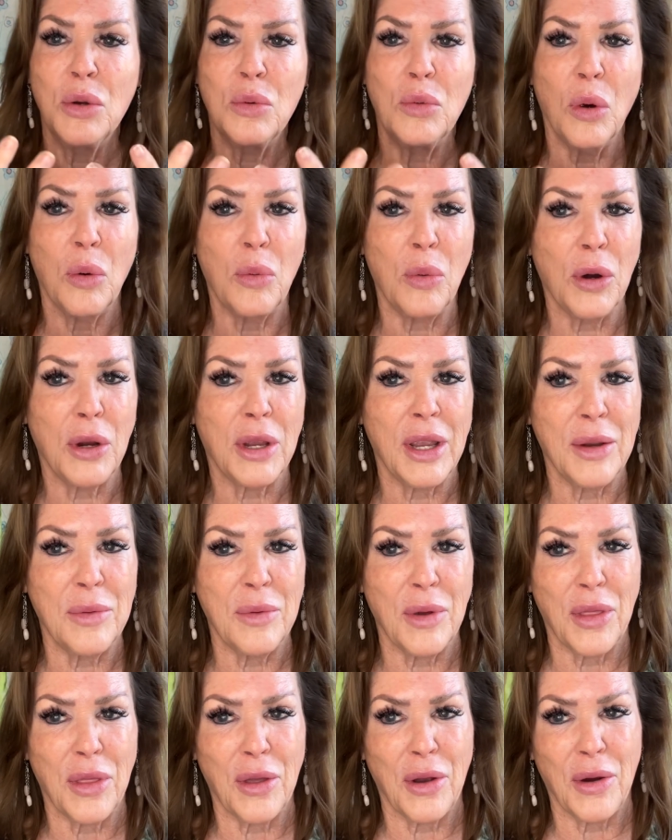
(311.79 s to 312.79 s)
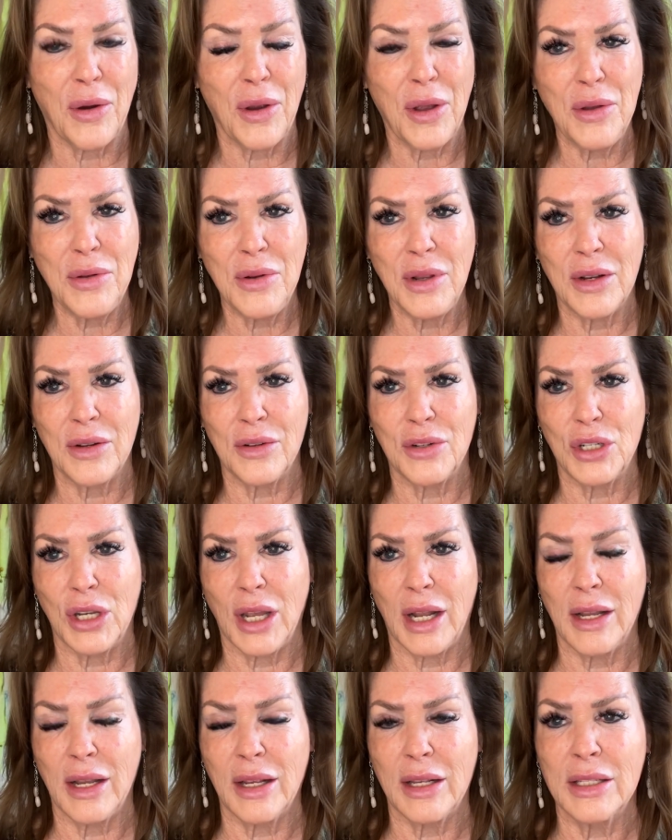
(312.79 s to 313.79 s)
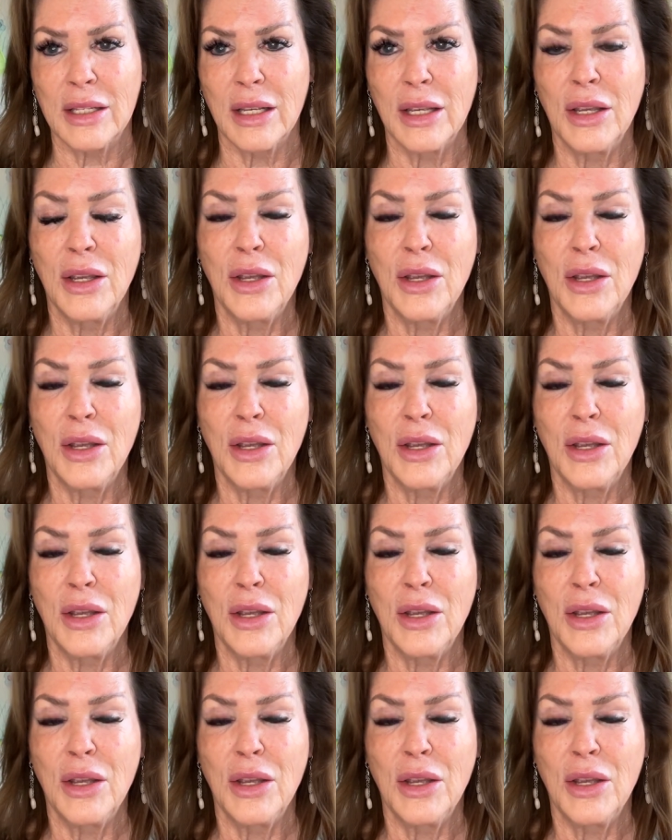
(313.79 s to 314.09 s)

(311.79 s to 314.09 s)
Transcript: We're working with our own energetics,